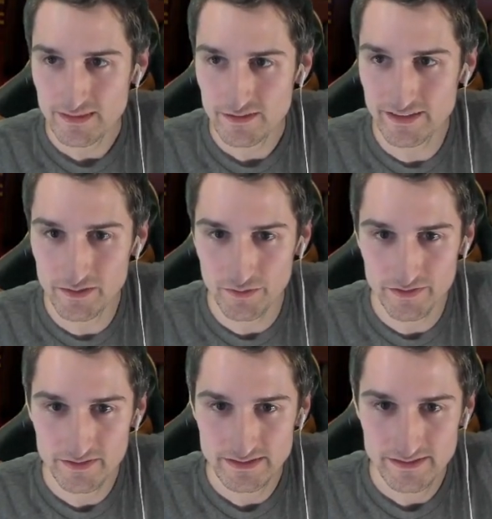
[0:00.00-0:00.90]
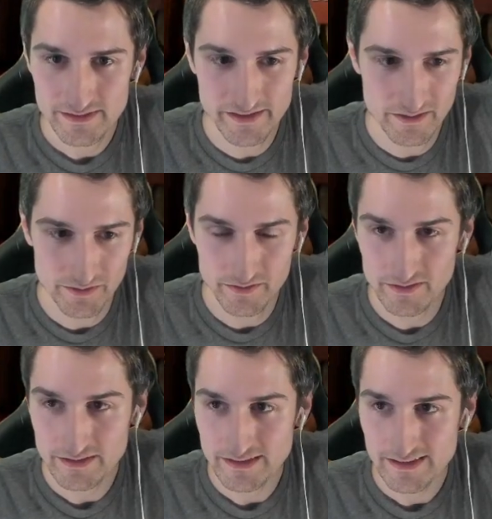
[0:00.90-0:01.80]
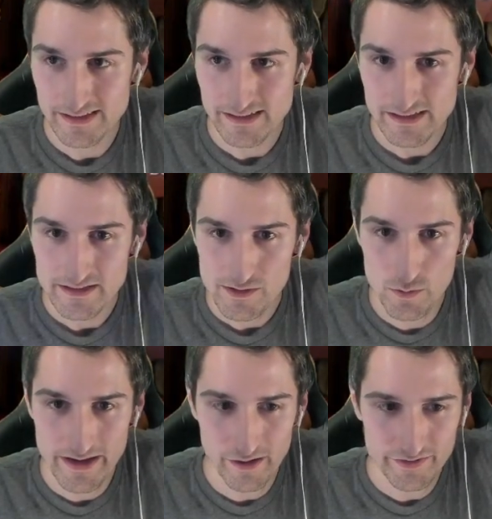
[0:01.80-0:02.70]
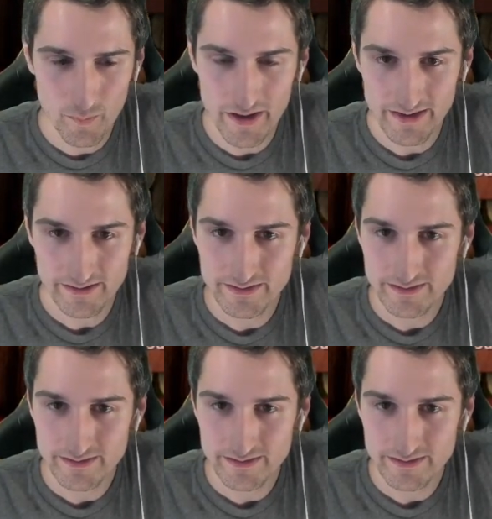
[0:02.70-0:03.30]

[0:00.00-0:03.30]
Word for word: Singles. Singles. Who cares how many?